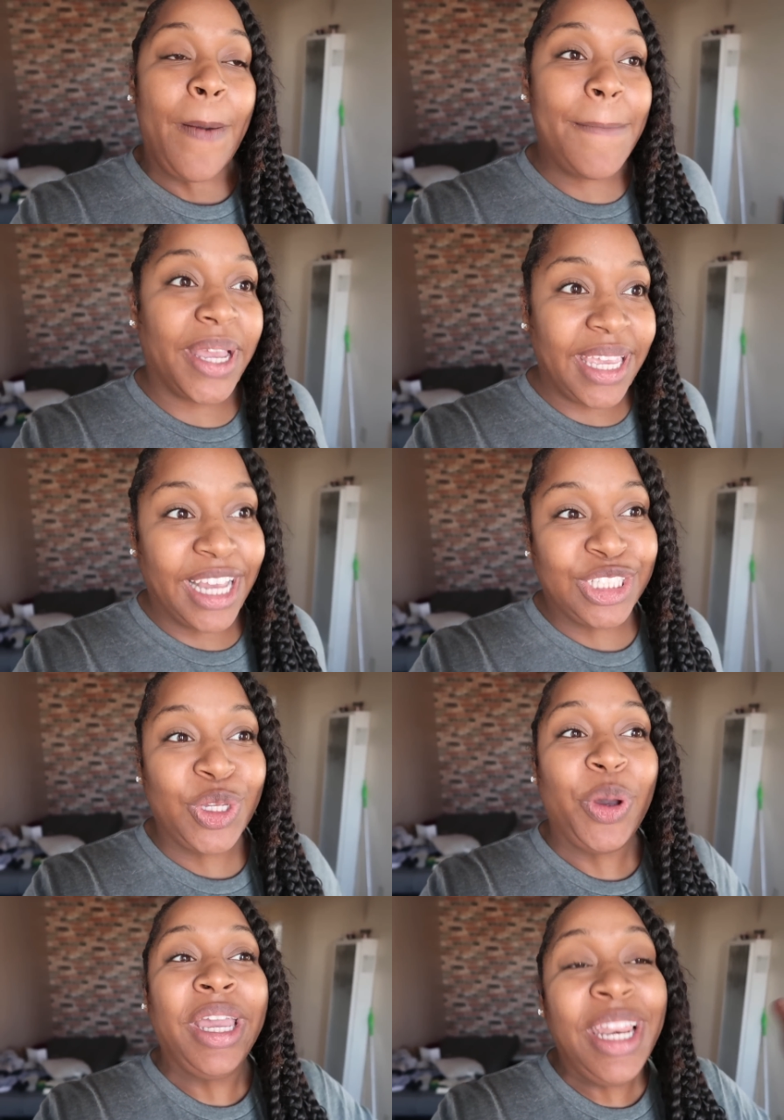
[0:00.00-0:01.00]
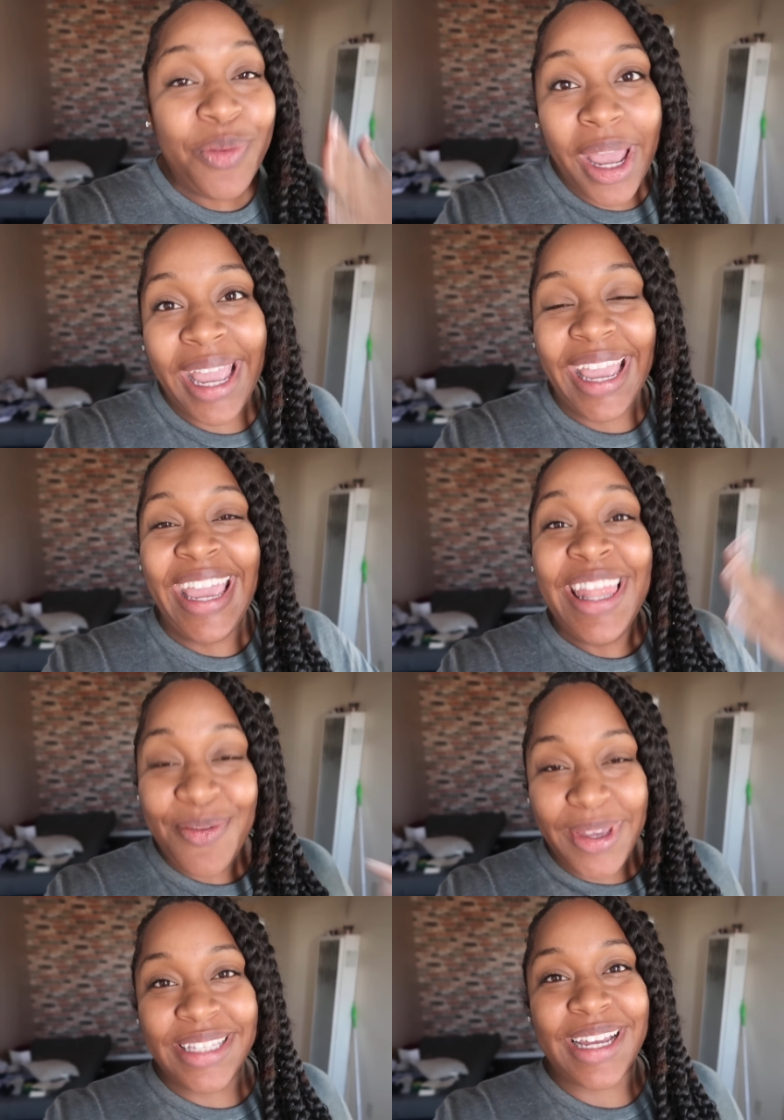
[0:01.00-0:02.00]
But yeah, so anyway, in
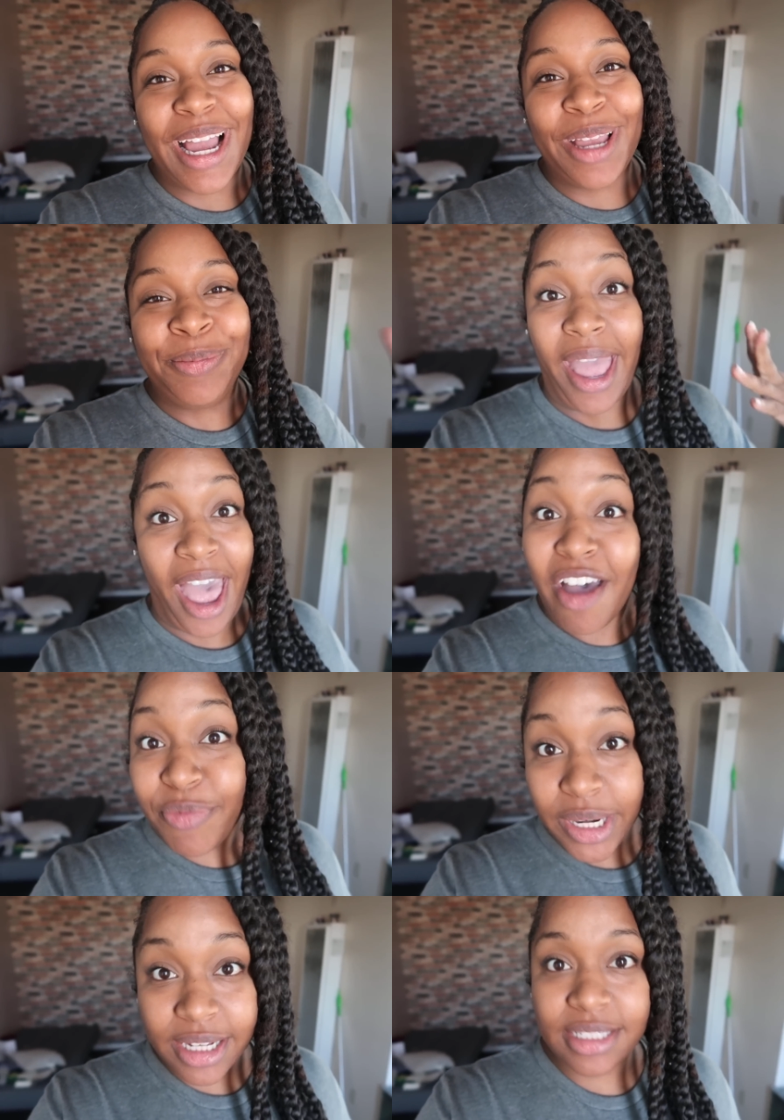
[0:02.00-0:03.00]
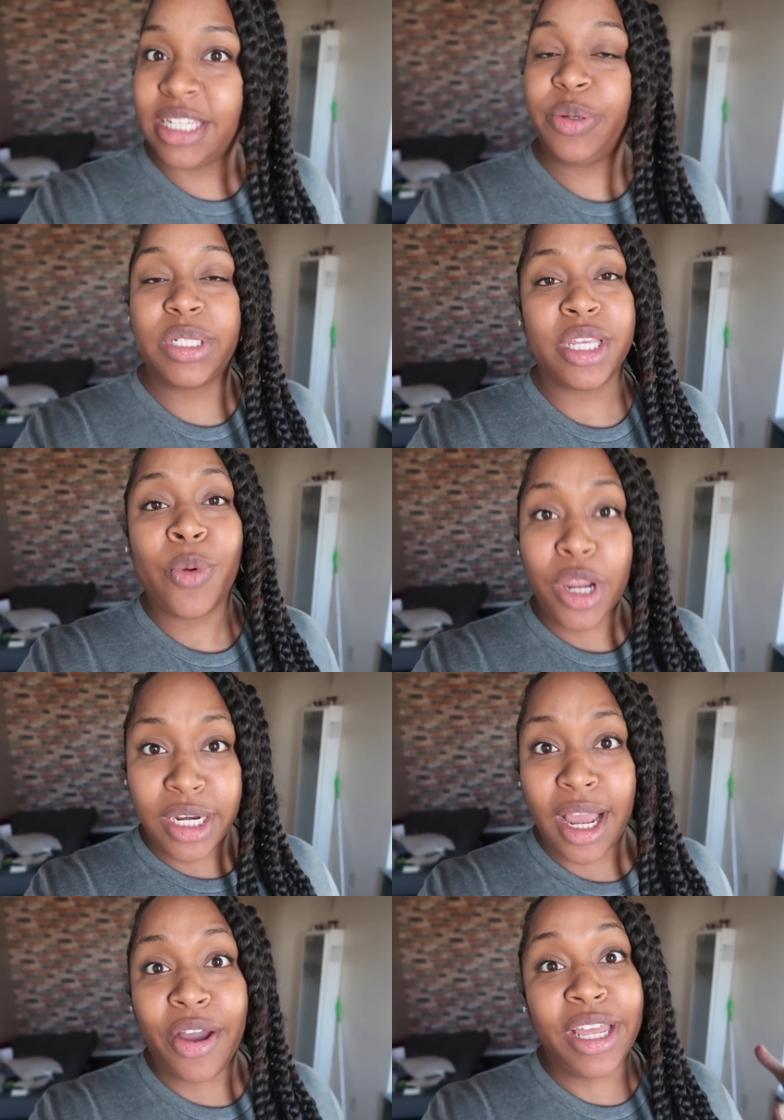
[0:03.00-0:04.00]
the meantime, I have been continuously
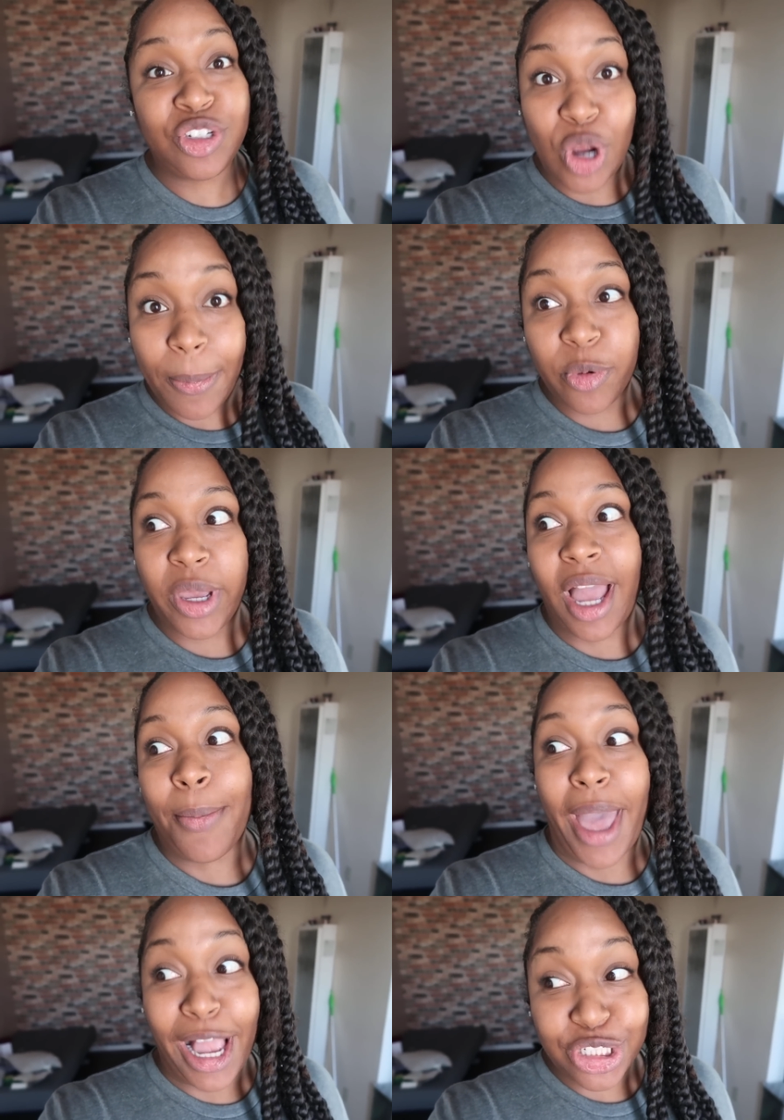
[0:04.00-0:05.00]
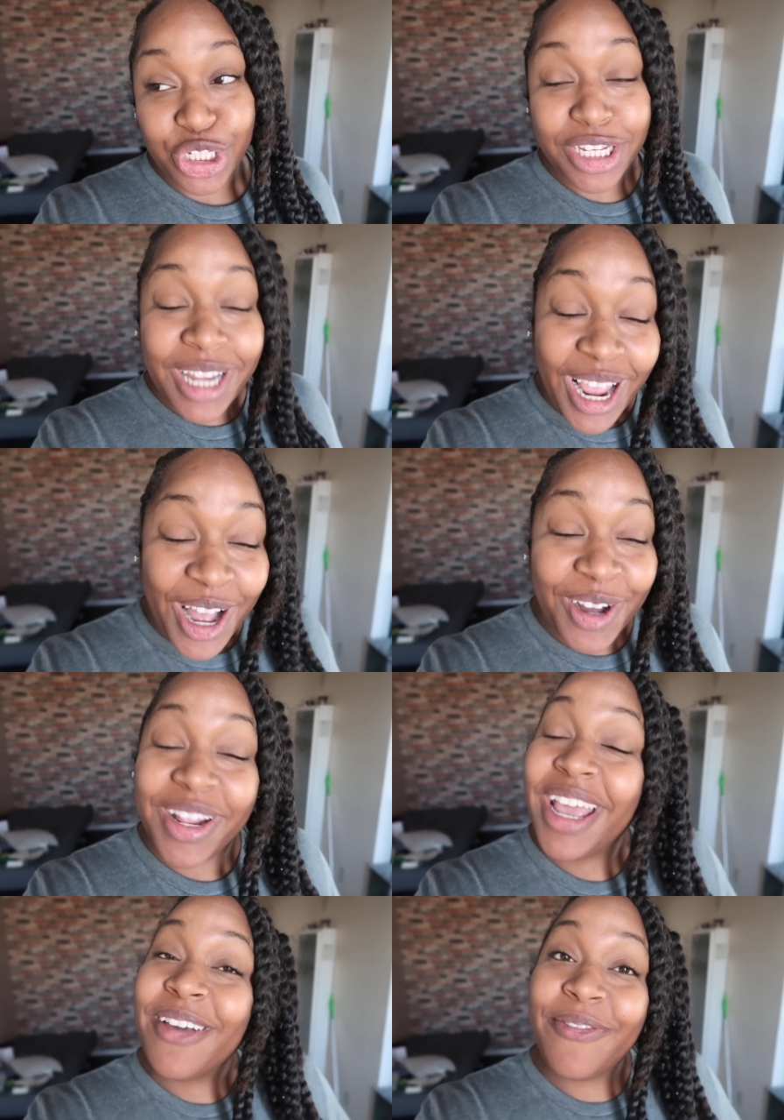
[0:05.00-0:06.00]
working out and dropping weight. I'm actually
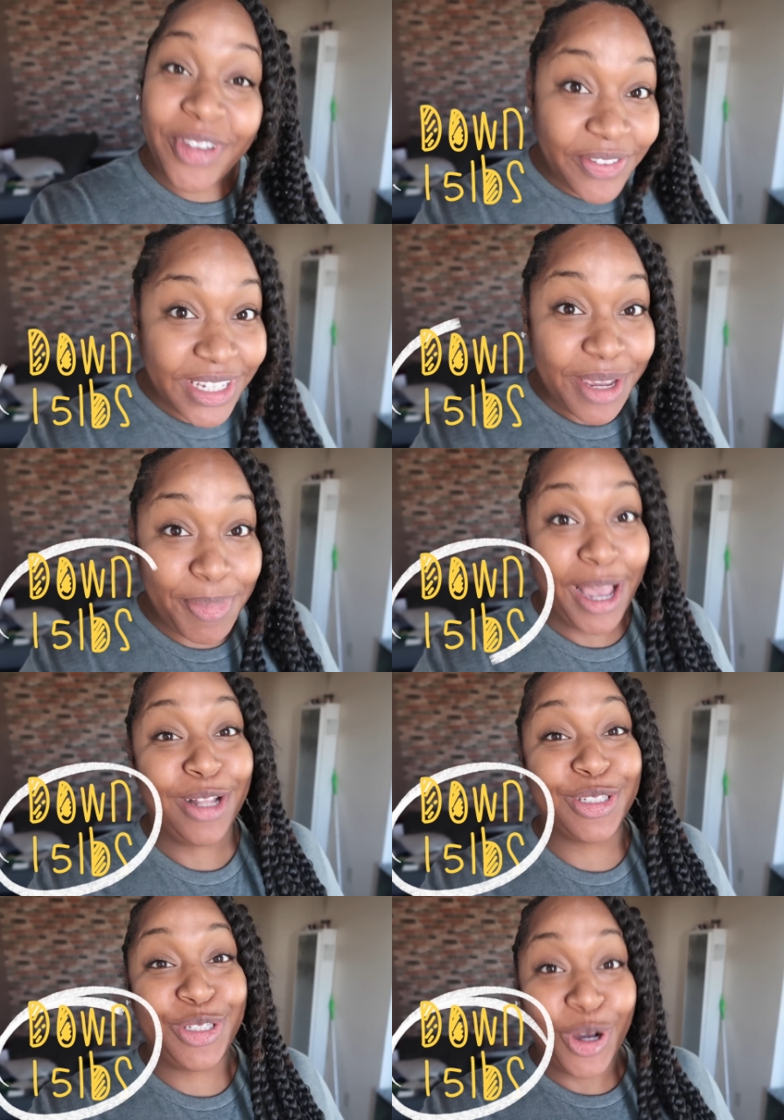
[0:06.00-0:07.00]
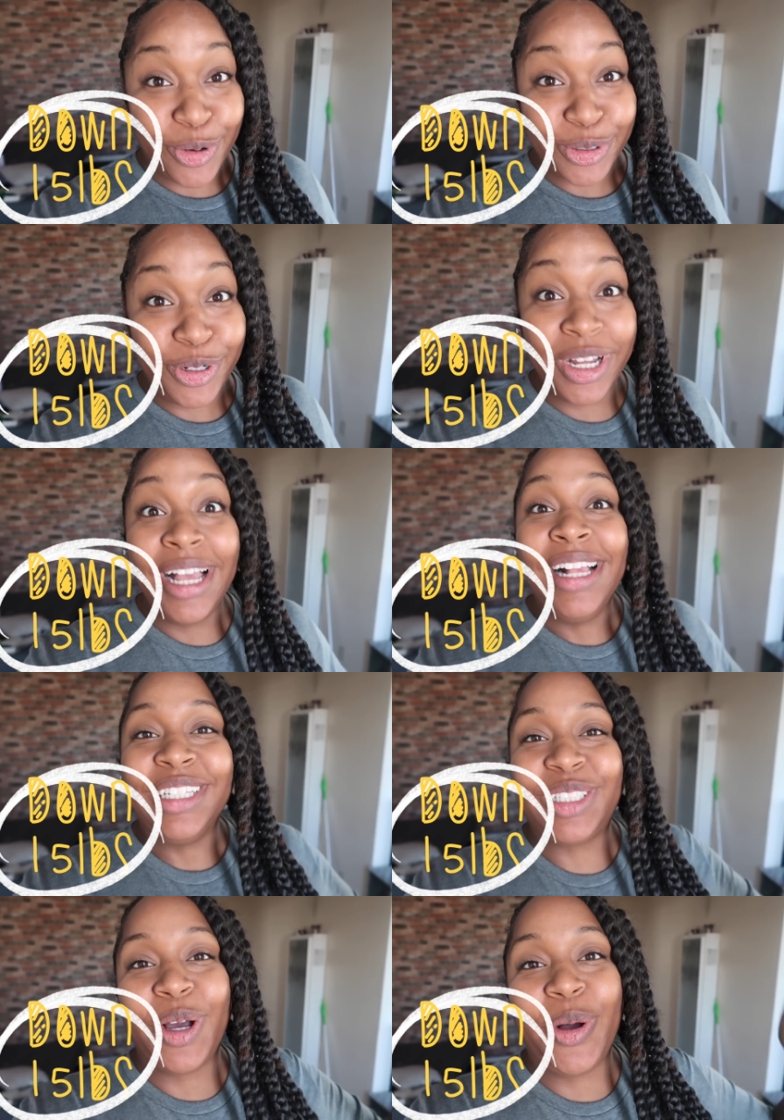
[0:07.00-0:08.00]
down 15 pounds total.
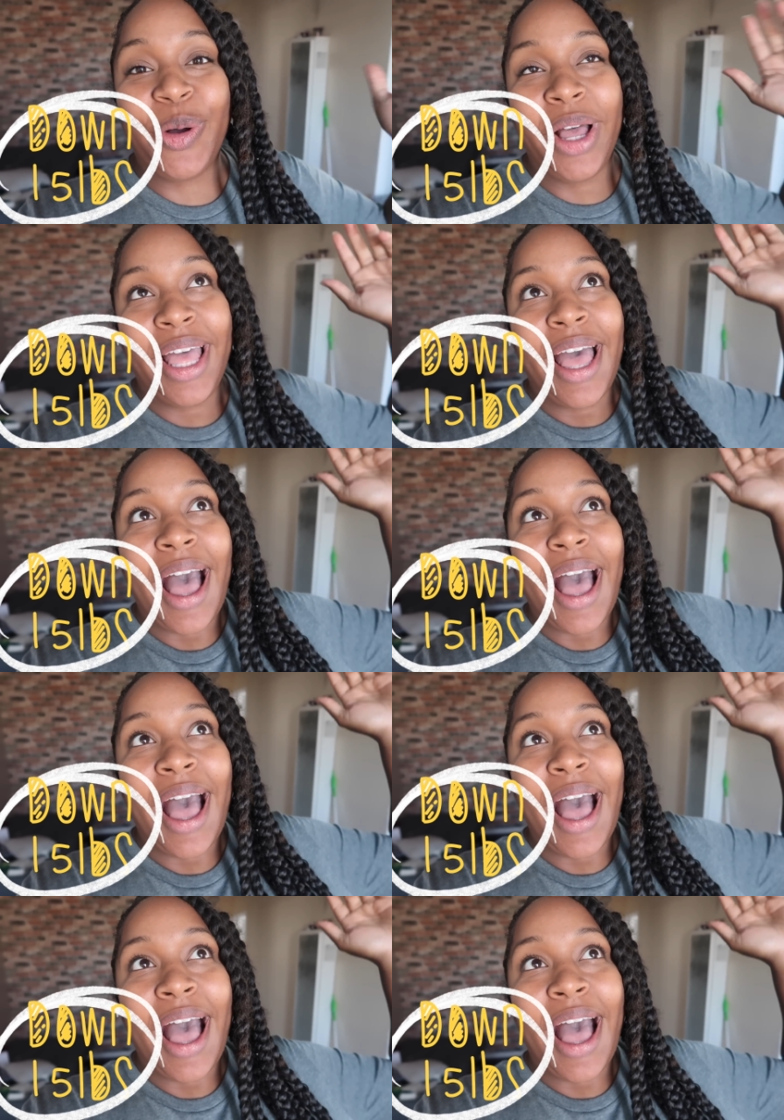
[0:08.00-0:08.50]
So